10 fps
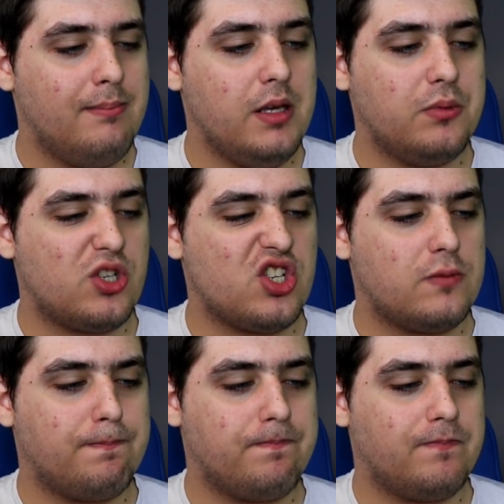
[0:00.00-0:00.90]
People
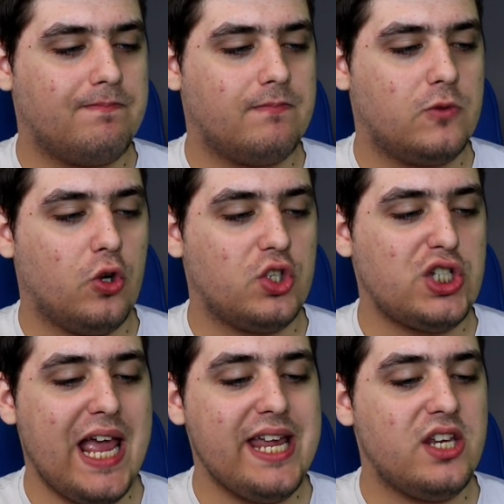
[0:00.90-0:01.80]
just got
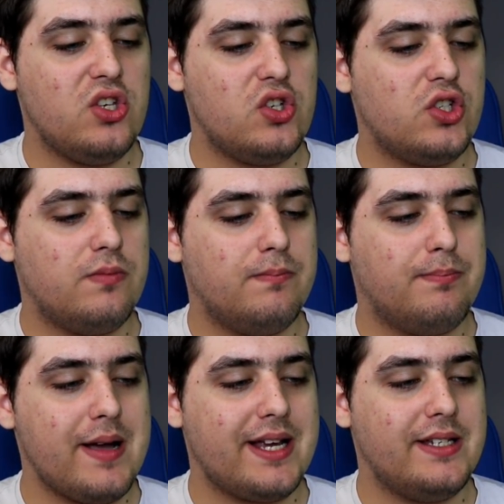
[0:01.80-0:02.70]
changed
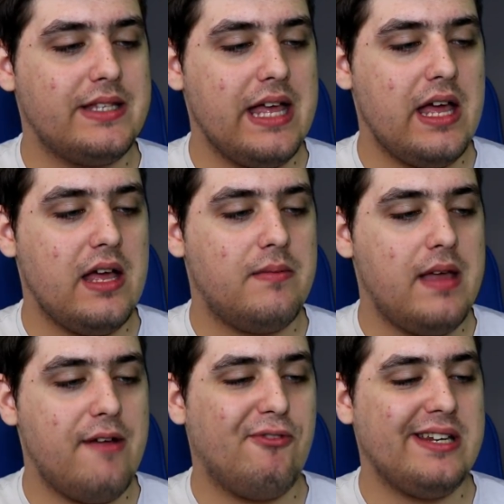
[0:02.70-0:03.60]
back into their
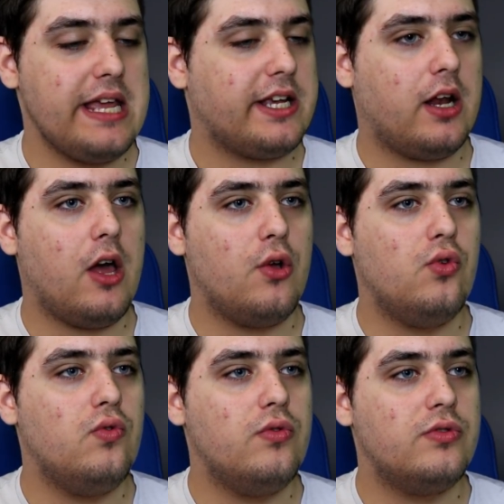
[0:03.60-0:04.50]
everyday
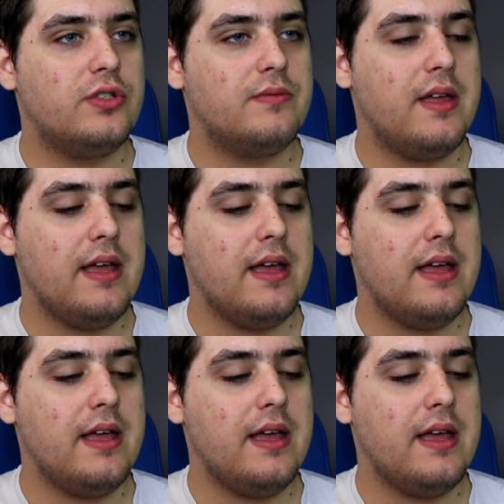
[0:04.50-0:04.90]
clothes